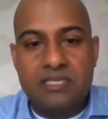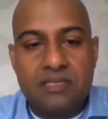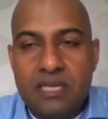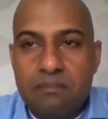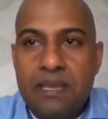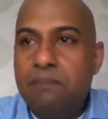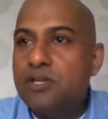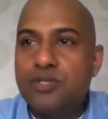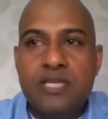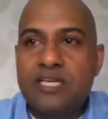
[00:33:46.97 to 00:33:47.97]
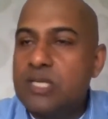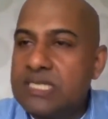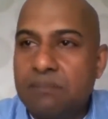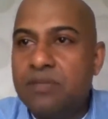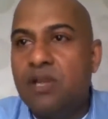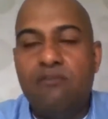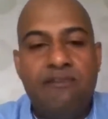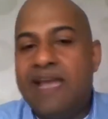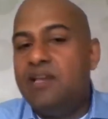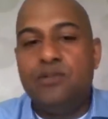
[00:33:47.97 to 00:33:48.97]
That means there should be something
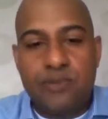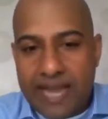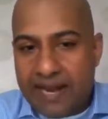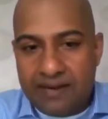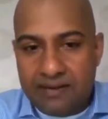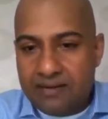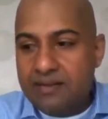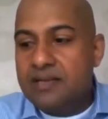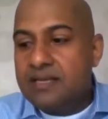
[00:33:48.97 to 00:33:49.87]
of value to add.